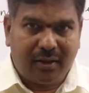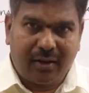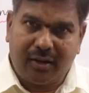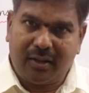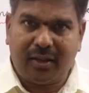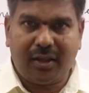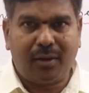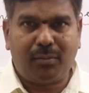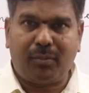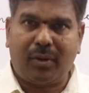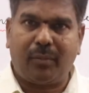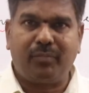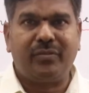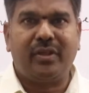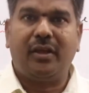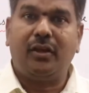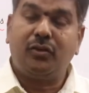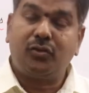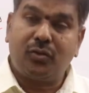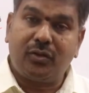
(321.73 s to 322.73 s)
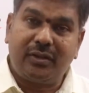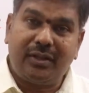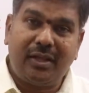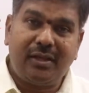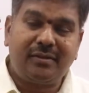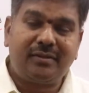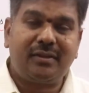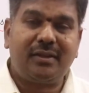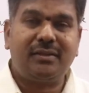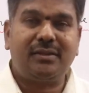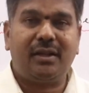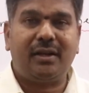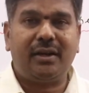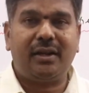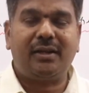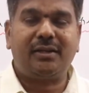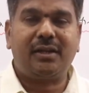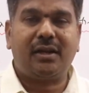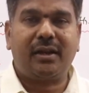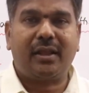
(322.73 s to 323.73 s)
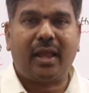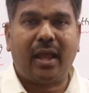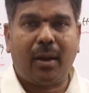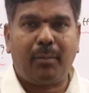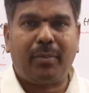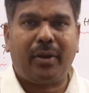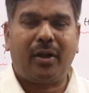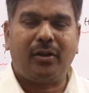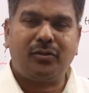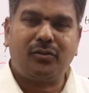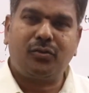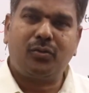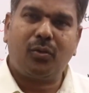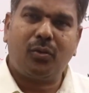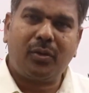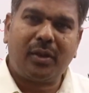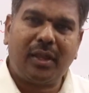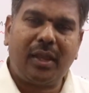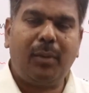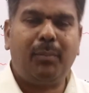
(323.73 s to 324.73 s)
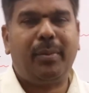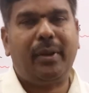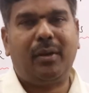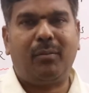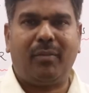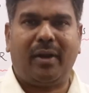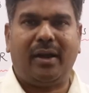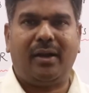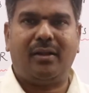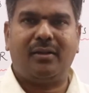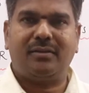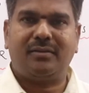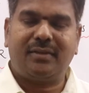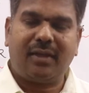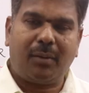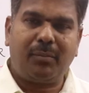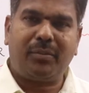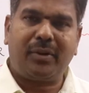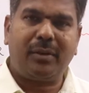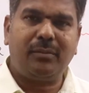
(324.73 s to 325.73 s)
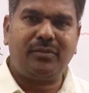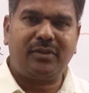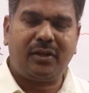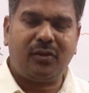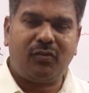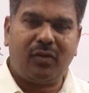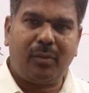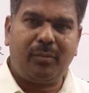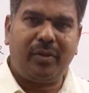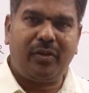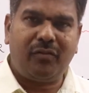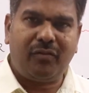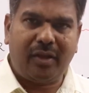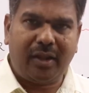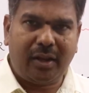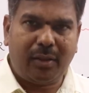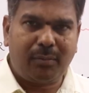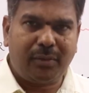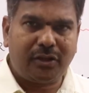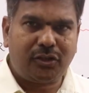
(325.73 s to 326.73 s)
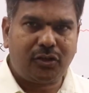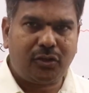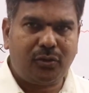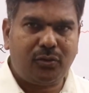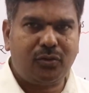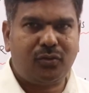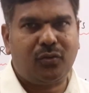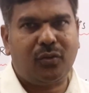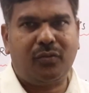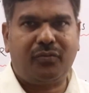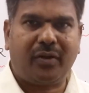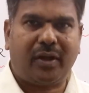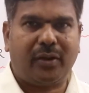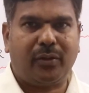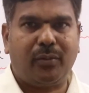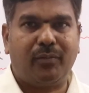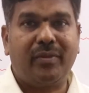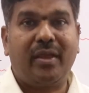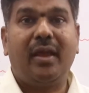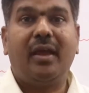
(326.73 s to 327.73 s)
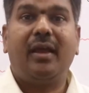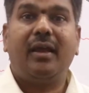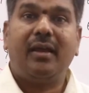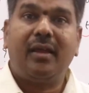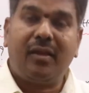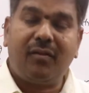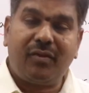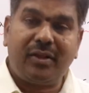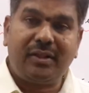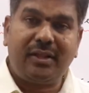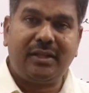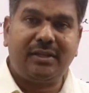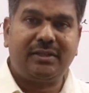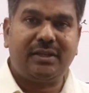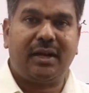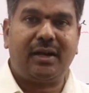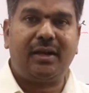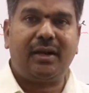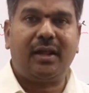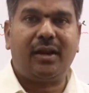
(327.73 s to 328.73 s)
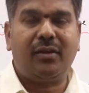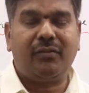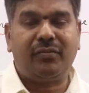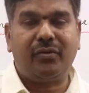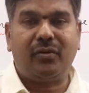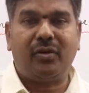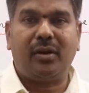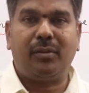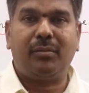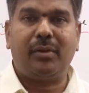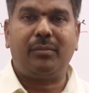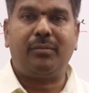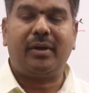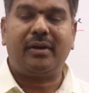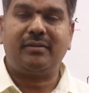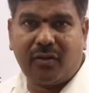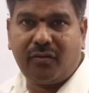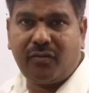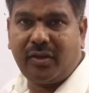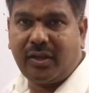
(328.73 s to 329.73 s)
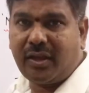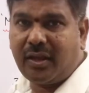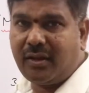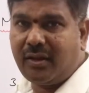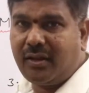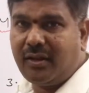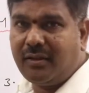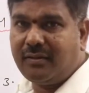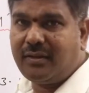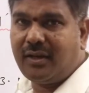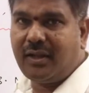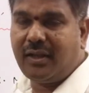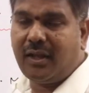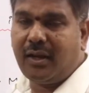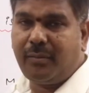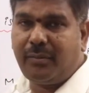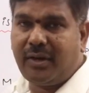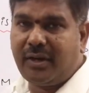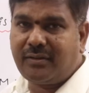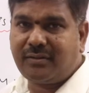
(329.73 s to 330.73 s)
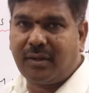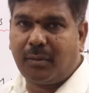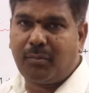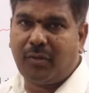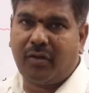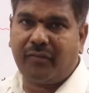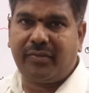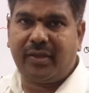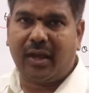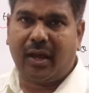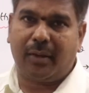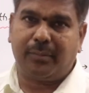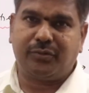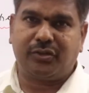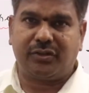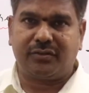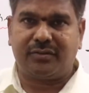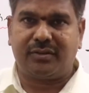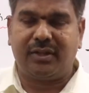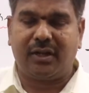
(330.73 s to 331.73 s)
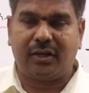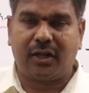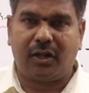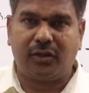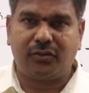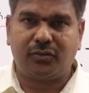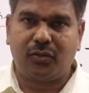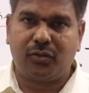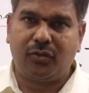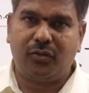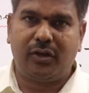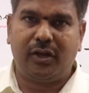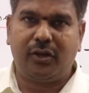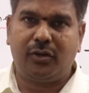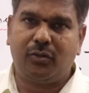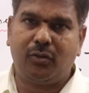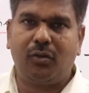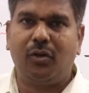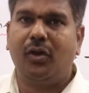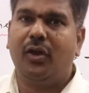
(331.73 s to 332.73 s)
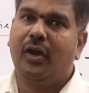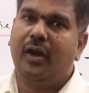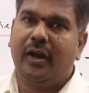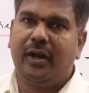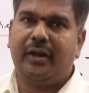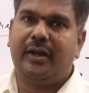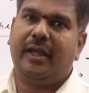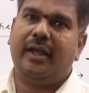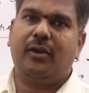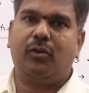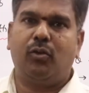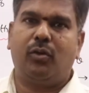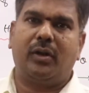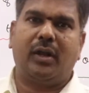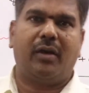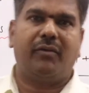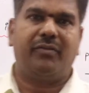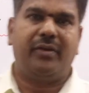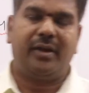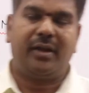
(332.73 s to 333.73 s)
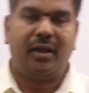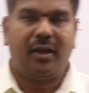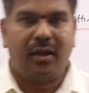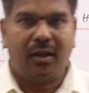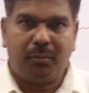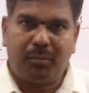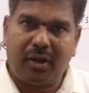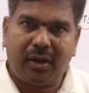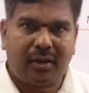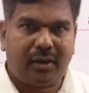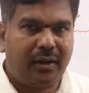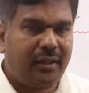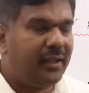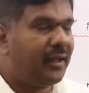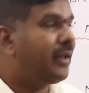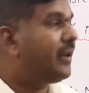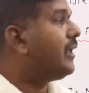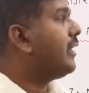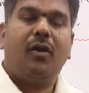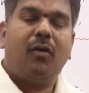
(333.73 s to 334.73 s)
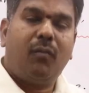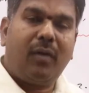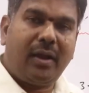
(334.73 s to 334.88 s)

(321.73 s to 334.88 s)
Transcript: Clear, ma? So this generation gap also keep in mind. Sometimes it will be very much useful for you. Even the gender, if you remember, we can easily eliminate some of the options. That also you need to take note of it. Ma, clear?